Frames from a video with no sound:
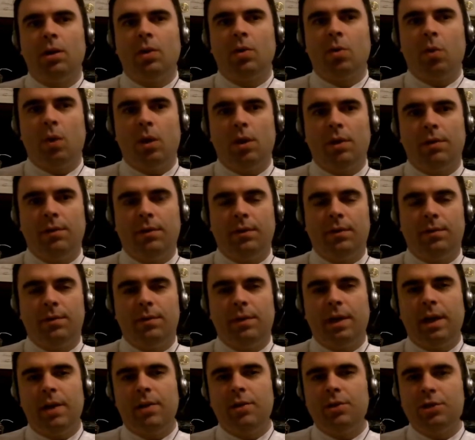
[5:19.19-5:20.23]
qualify for
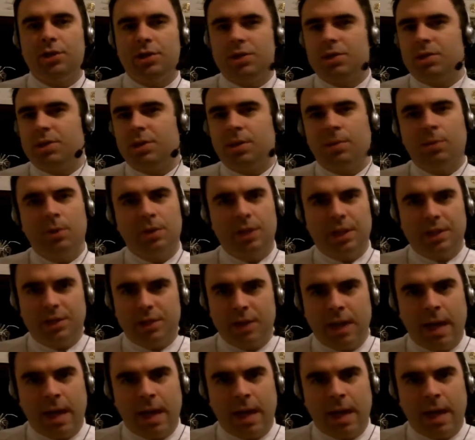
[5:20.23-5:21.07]
that, or just someone that's